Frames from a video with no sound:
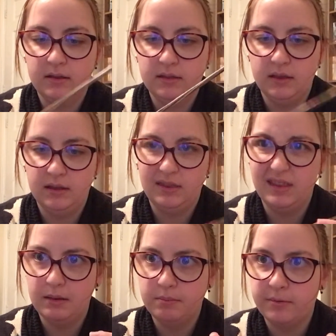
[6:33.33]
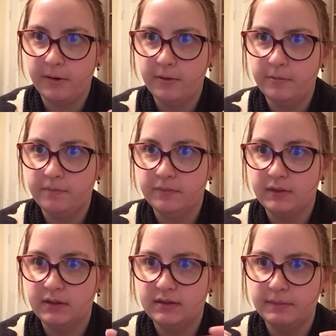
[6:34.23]
the Knit Pro
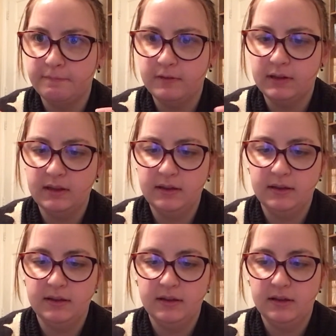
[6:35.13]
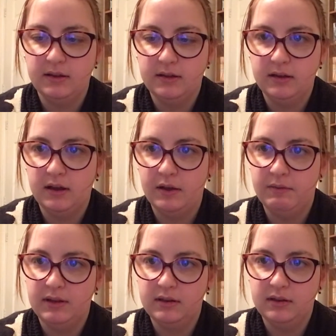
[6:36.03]
Symphony. I
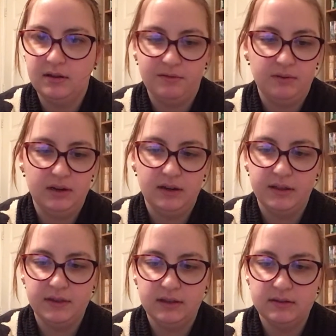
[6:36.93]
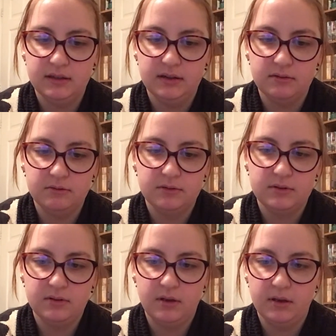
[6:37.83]
really like these needles.
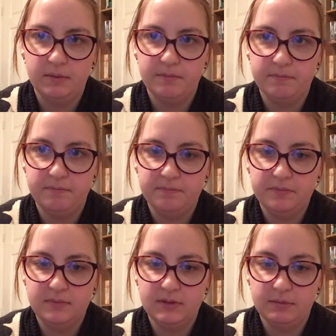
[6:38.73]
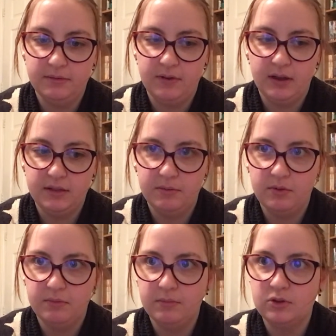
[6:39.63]
To be fair, I think the
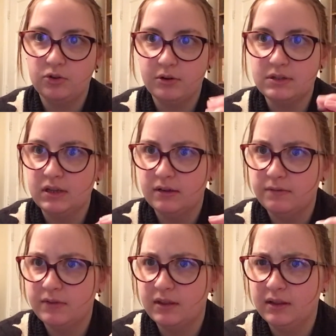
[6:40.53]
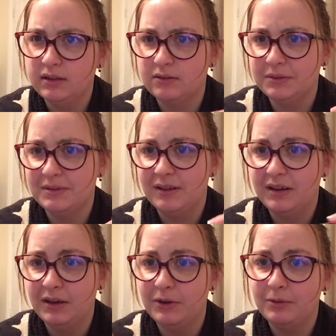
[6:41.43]
majority of the needles that I
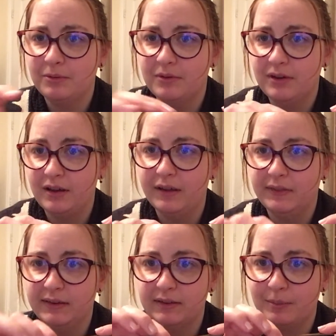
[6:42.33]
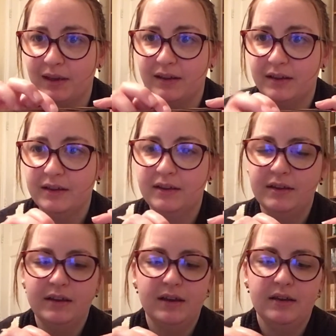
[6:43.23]
own are this make.
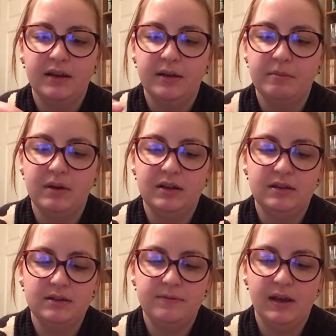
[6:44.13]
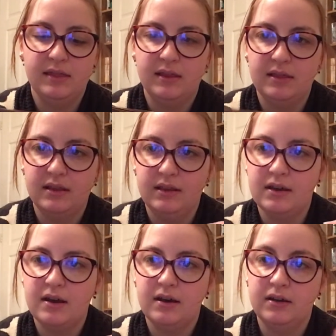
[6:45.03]
I just find that the
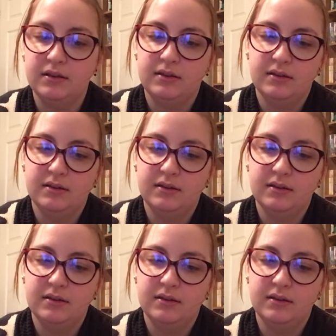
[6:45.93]
yarn